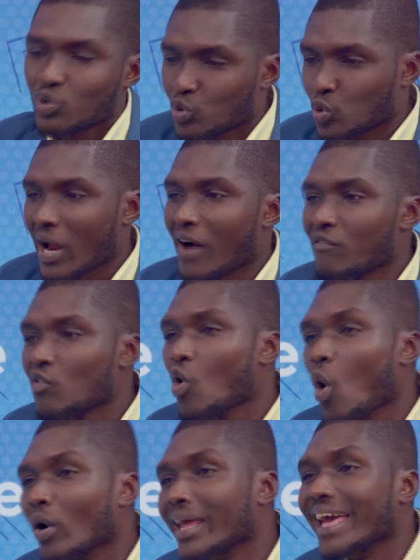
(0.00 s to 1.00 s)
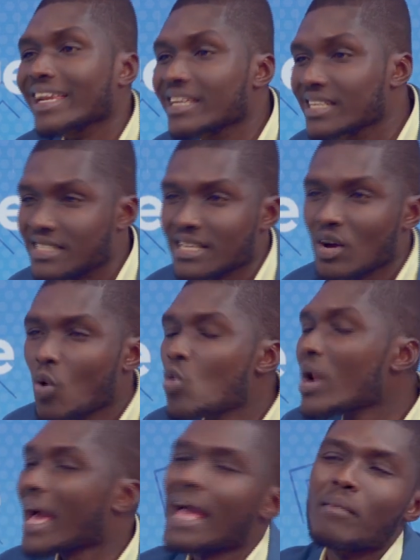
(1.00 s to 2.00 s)
should have gone elite.
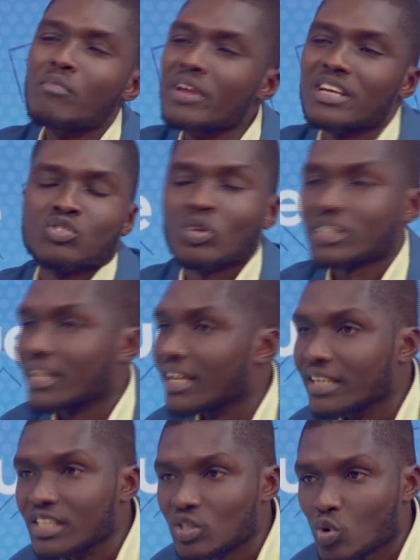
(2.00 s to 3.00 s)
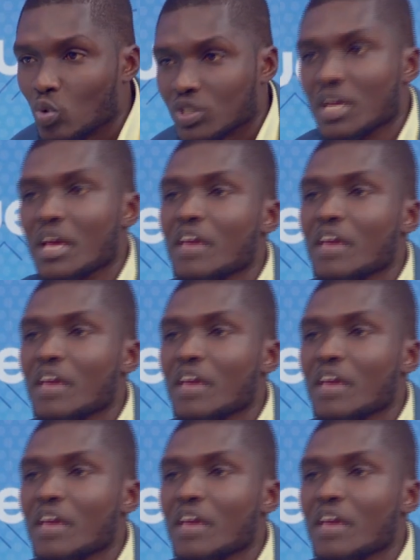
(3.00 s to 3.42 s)
Unai Emery is not an elite coach.